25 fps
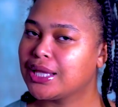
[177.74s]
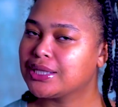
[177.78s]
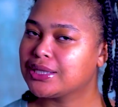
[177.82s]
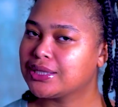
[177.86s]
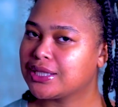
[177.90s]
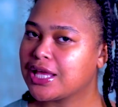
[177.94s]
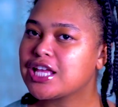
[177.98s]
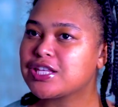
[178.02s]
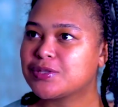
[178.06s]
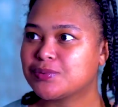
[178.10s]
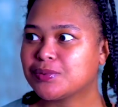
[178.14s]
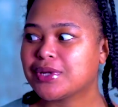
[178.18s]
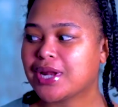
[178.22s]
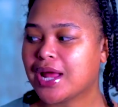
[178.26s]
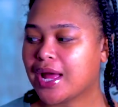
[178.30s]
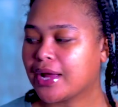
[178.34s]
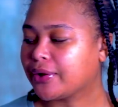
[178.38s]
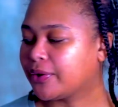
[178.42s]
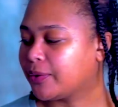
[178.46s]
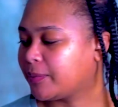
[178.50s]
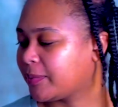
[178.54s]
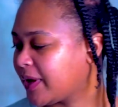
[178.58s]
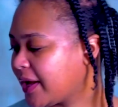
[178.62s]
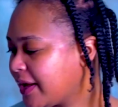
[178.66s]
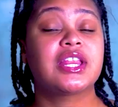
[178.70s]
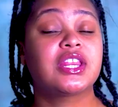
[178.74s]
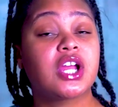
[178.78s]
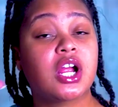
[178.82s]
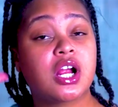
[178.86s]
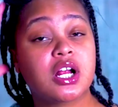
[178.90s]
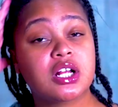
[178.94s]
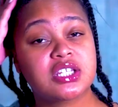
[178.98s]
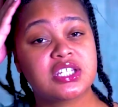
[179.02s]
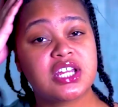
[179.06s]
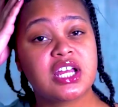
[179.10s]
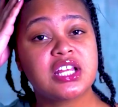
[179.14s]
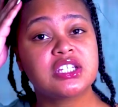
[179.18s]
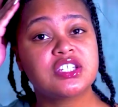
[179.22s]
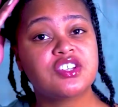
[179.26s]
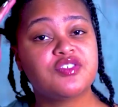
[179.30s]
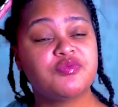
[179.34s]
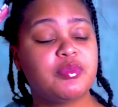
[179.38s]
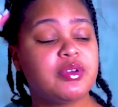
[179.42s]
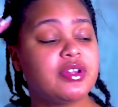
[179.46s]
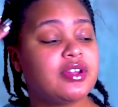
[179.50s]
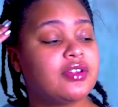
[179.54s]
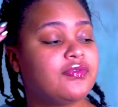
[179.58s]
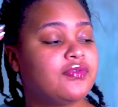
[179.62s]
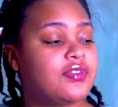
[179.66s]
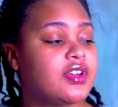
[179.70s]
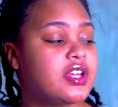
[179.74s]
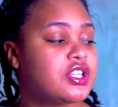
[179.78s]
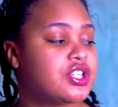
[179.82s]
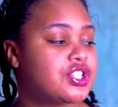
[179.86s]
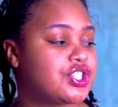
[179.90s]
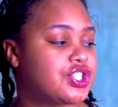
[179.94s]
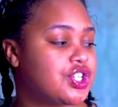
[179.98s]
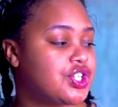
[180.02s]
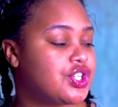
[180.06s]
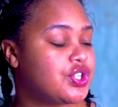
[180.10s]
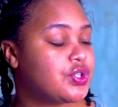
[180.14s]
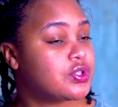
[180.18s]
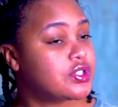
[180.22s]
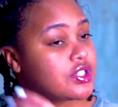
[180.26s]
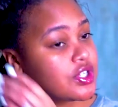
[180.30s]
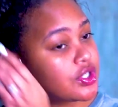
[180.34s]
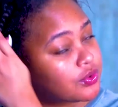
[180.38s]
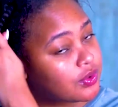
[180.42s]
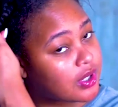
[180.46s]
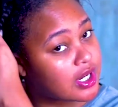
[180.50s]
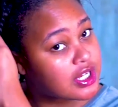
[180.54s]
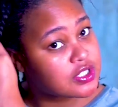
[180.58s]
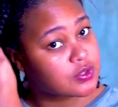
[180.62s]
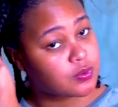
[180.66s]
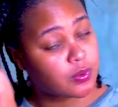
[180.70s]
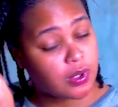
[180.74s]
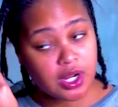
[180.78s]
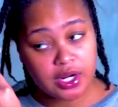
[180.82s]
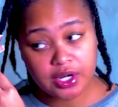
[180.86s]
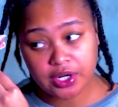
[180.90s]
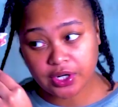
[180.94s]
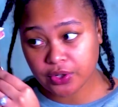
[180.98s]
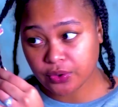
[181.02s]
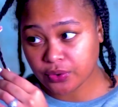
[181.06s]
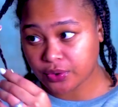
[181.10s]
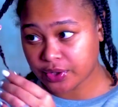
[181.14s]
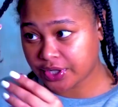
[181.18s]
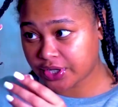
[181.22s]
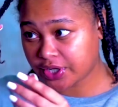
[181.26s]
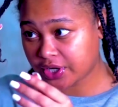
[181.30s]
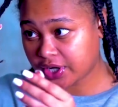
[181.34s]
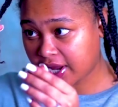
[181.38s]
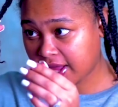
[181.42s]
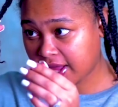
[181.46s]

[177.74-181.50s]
that's what I go by. There are tons of benefits to using rice water on your